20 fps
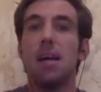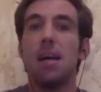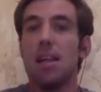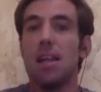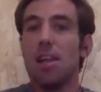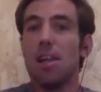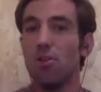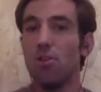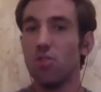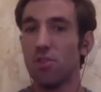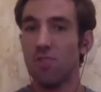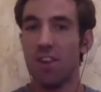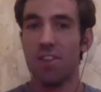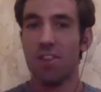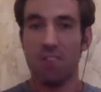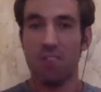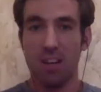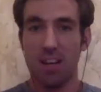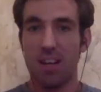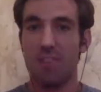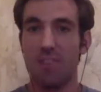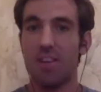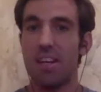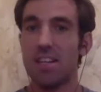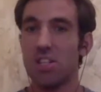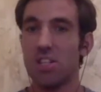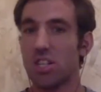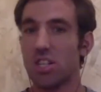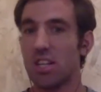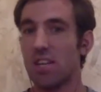loads of other kind of
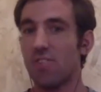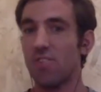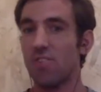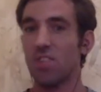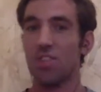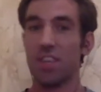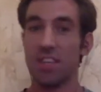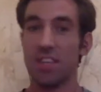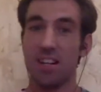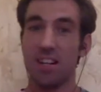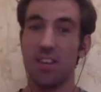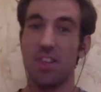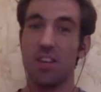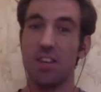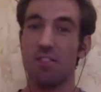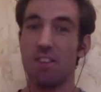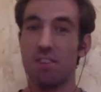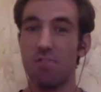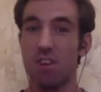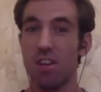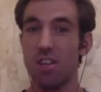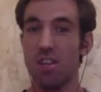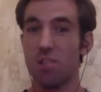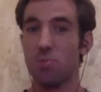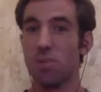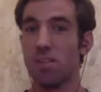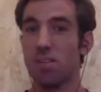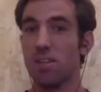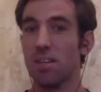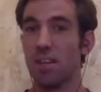initiatives and things like the Green Runners
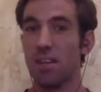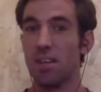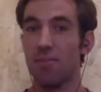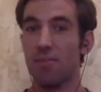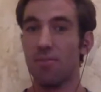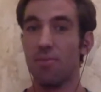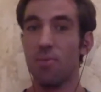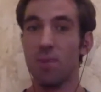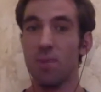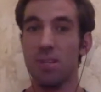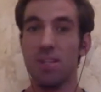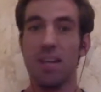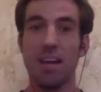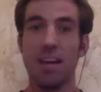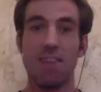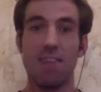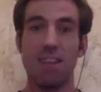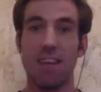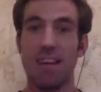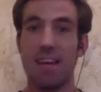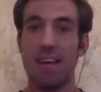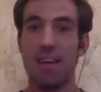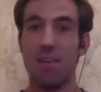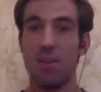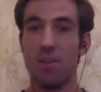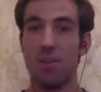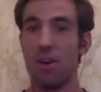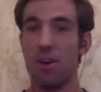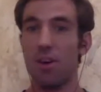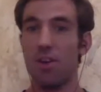with Darren here,
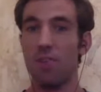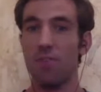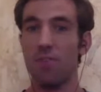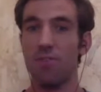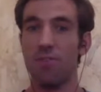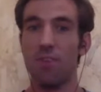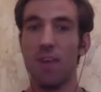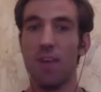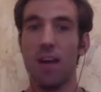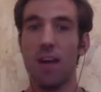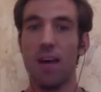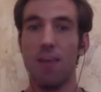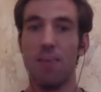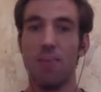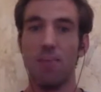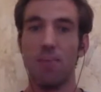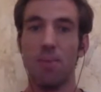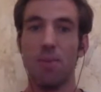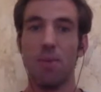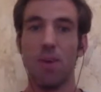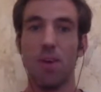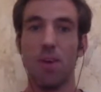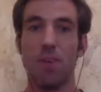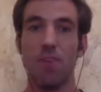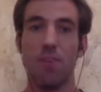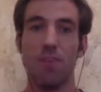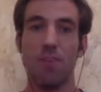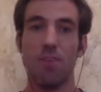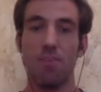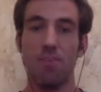and you heard
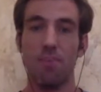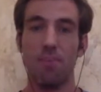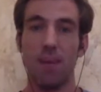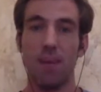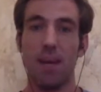from